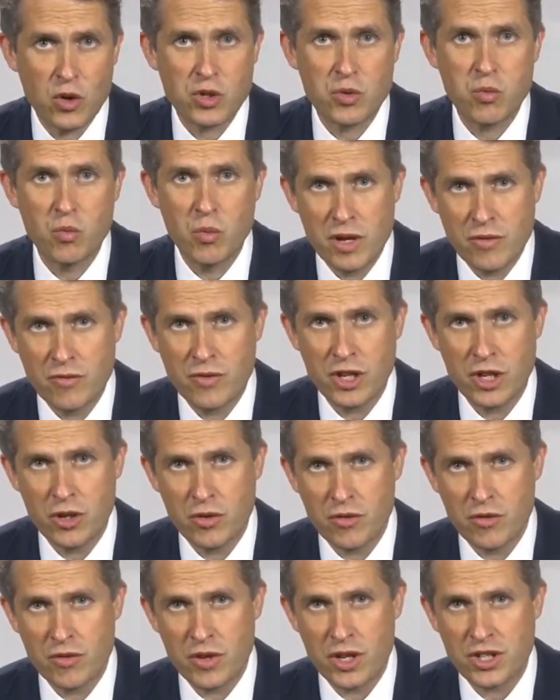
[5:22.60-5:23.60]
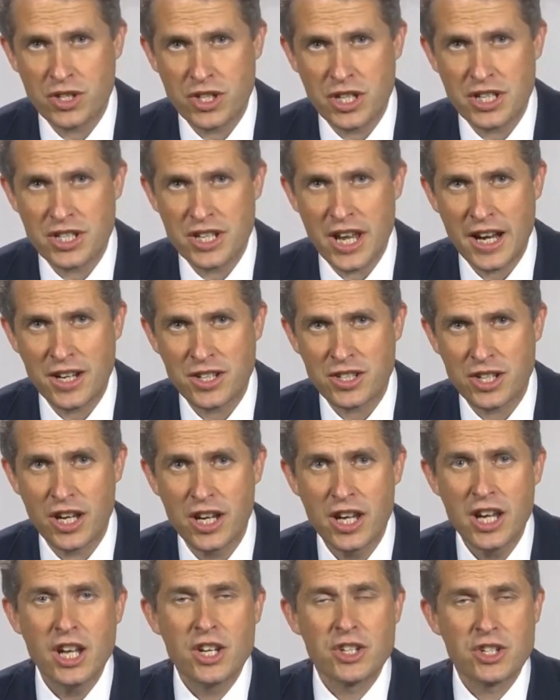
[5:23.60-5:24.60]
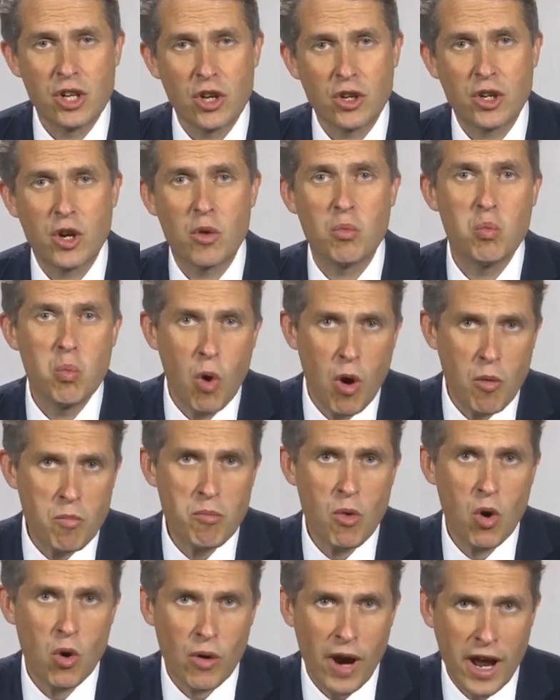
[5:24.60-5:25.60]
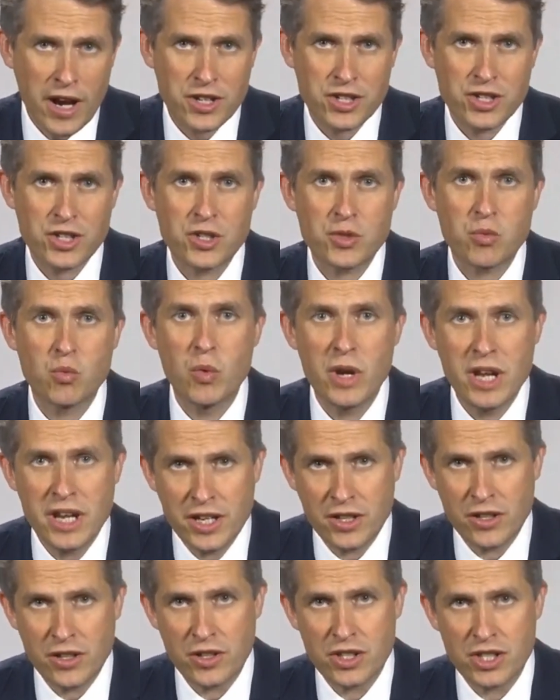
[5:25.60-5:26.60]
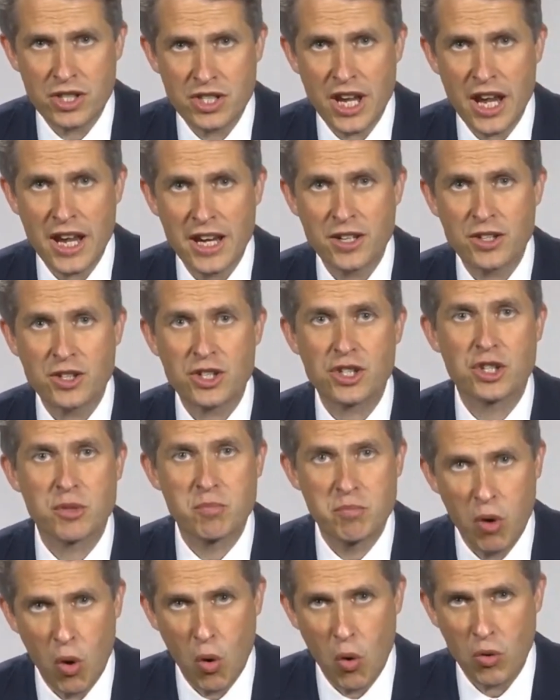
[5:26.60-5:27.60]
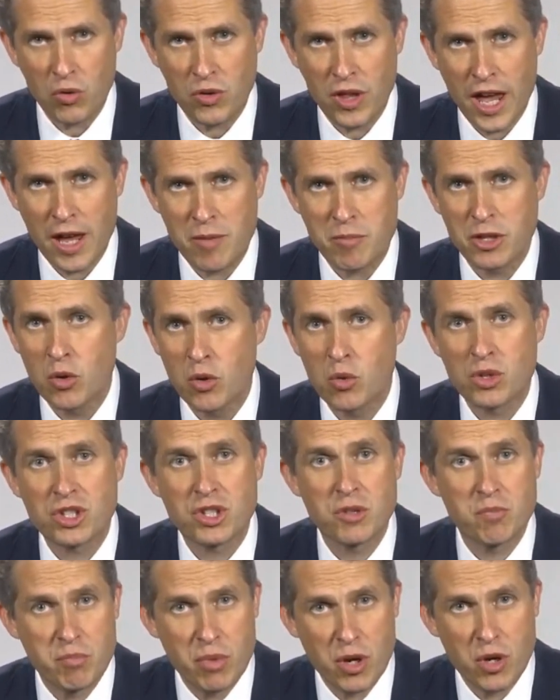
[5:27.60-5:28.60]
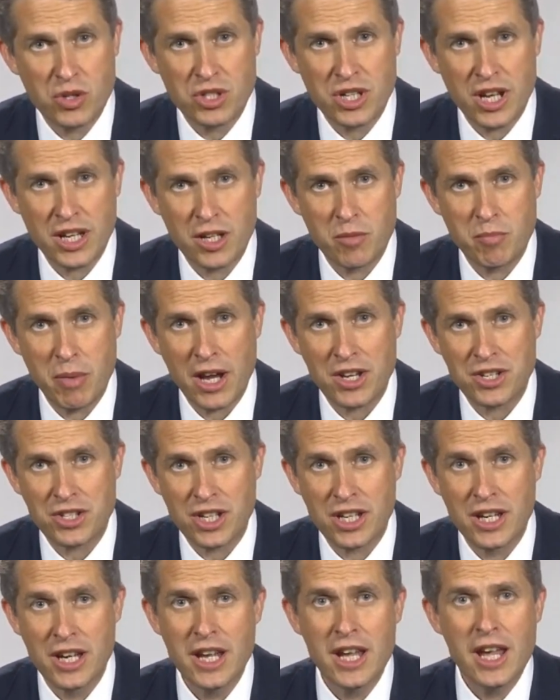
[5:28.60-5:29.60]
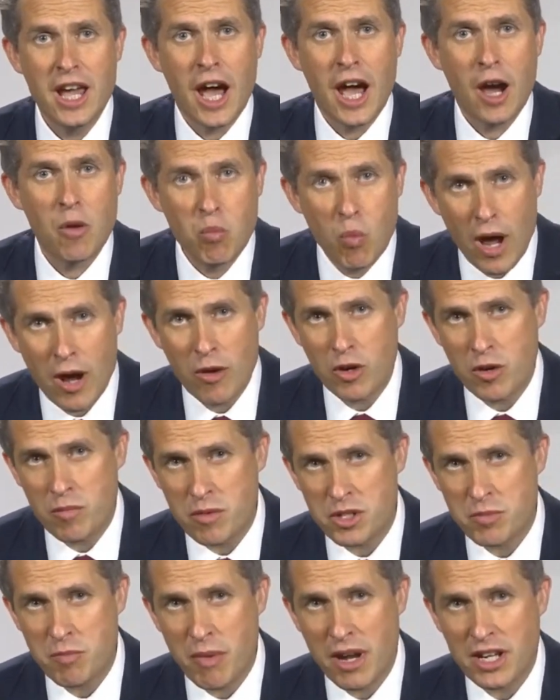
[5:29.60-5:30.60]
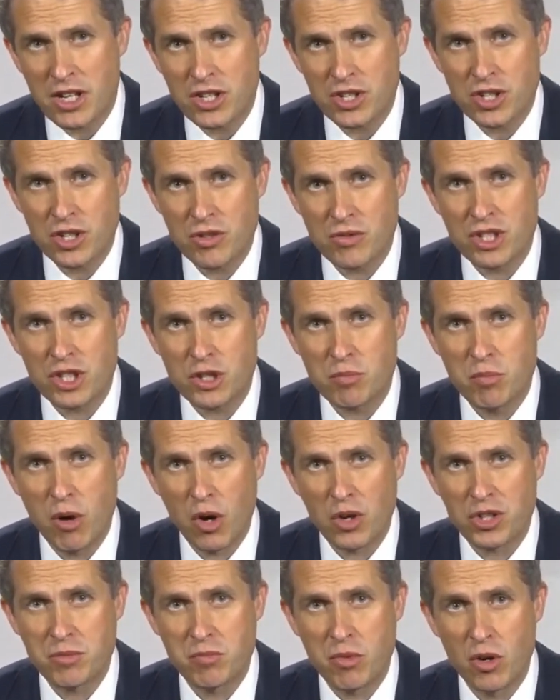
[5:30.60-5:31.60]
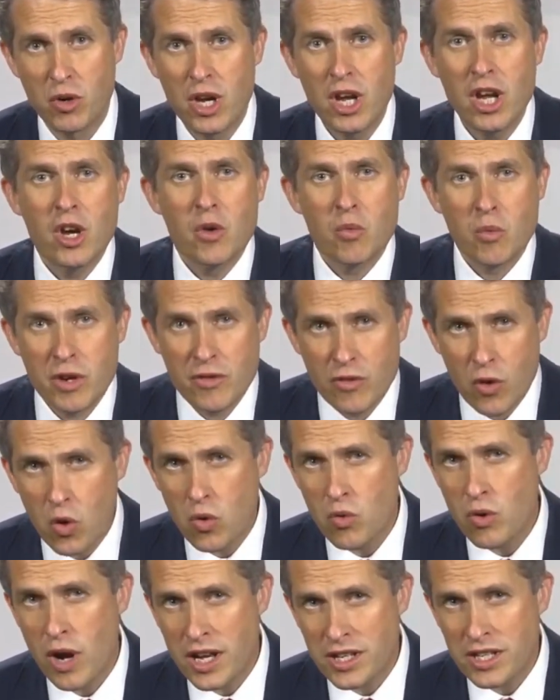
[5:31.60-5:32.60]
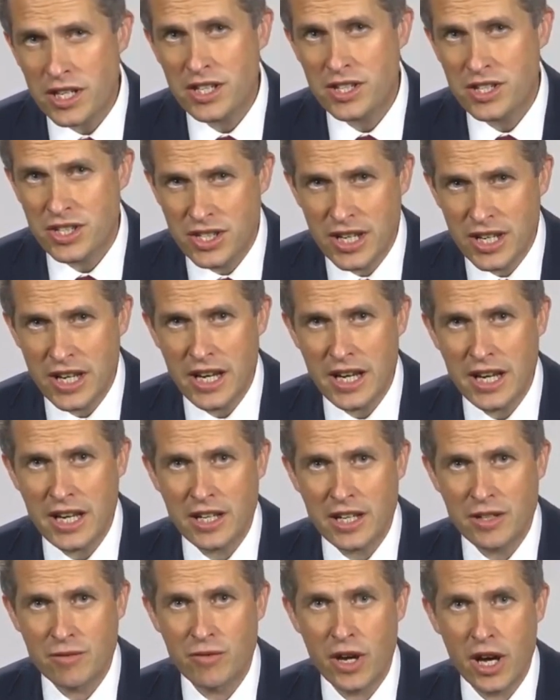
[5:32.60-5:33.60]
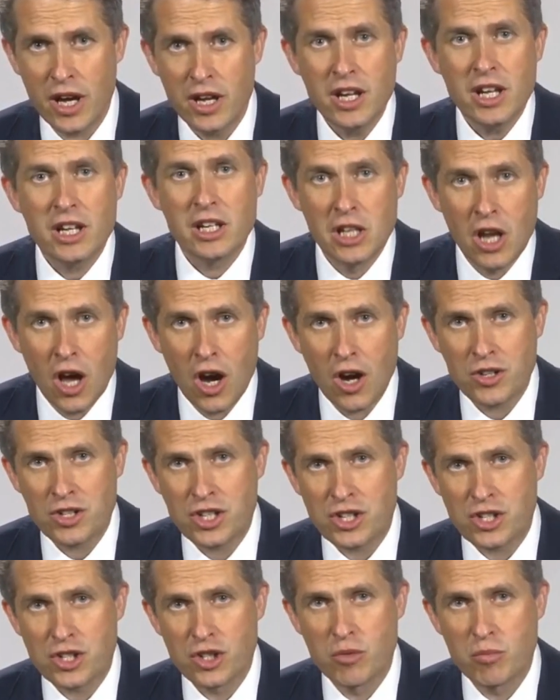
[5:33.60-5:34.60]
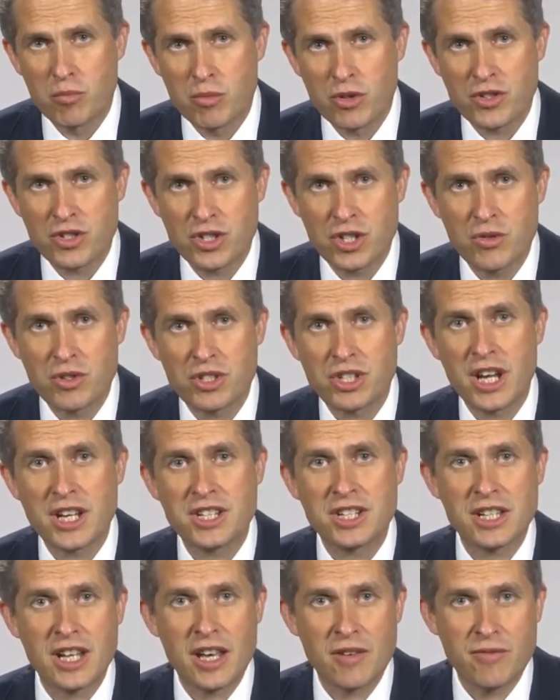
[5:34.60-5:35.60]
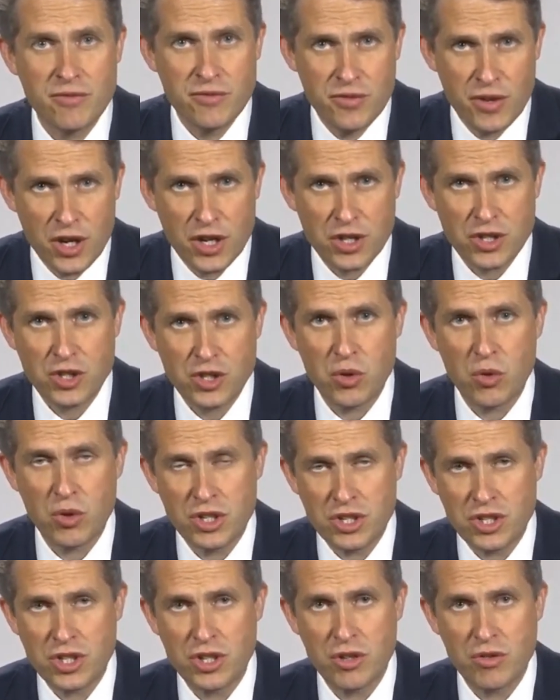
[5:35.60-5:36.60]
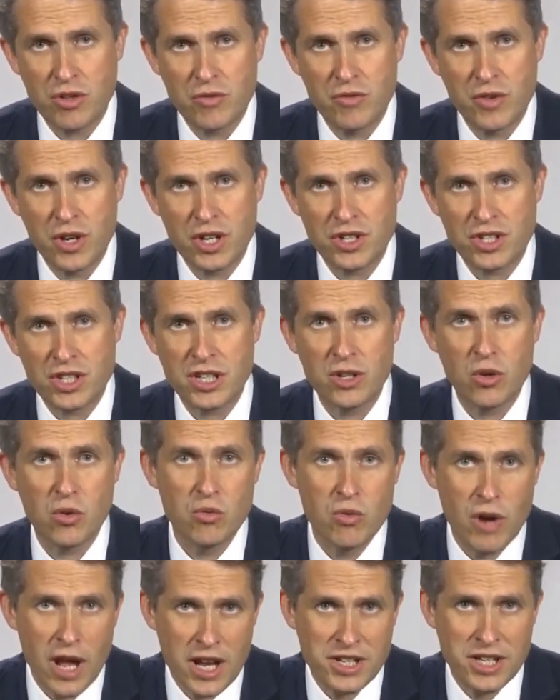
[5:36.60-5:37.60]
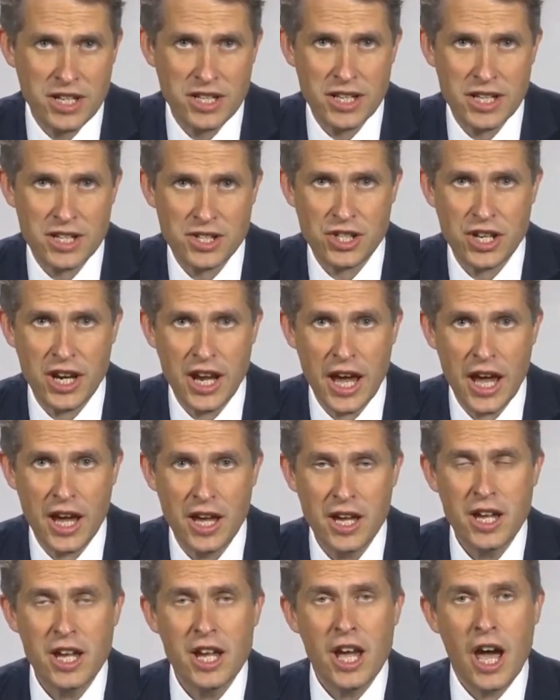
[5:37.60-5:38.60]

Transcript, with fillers: force with the university sector to look at what more actions we can undertake to support them in order to boost their capacity and welcome as many students as possible. We've already seen the largest number of students getting their first choice university already this year.